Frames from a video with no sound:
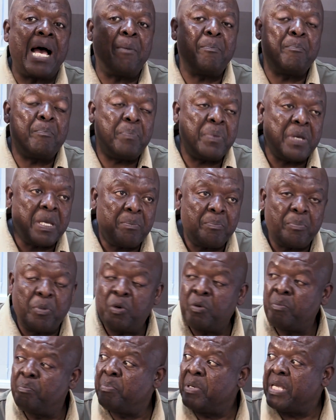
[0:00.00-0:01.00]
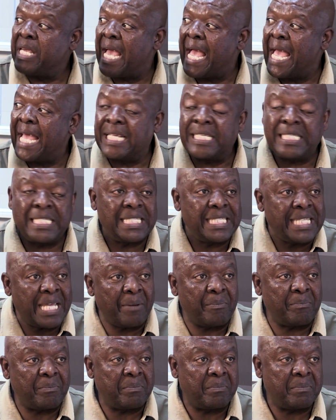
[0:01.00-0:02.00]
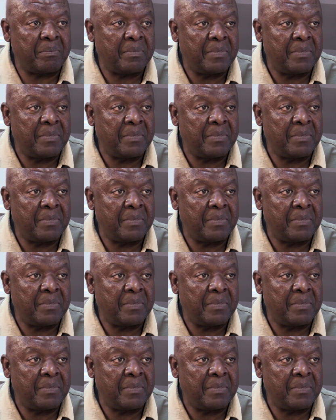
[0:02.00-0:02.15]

are people behind them